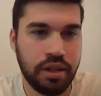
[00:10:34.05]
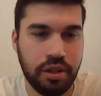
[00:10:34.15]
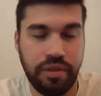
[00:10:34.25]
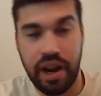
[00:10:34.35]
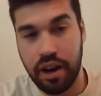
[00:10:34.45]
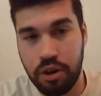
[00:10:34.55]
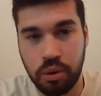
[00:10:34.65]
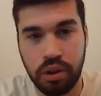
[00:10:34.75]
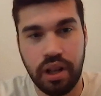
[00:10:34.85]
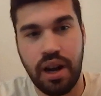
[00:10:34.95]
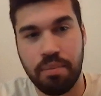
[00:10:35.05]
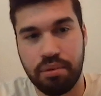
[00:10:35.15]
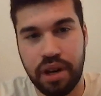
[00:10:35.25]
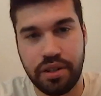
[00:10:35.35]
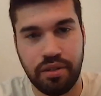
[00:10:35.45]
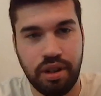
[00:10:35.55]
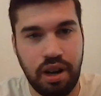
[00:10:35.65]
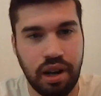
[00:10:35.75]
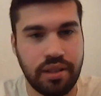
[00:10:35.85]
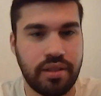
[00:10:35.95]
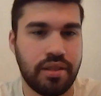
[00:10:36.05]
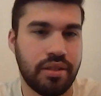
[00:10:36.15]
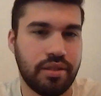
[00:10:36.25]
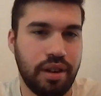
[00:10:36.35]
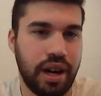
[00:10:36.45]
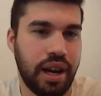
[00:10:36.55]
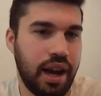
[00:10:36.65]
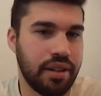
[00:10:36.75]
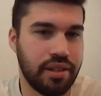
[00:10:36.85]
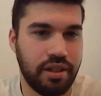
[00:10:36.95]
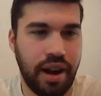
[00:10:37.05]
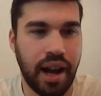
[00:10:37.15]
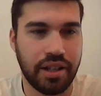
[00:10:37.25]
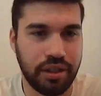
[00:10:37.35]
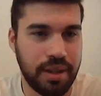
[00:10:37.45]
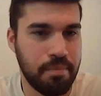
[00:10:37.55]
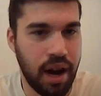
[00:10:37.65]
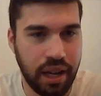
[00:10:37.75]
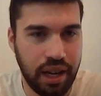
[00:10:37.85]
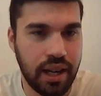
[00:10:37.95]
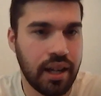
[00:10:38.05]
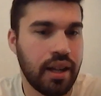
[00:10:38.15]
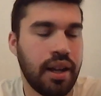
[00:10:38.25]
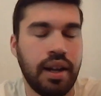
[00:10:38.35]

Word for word: sort of air cooling operational costs, right, as you're actually mining.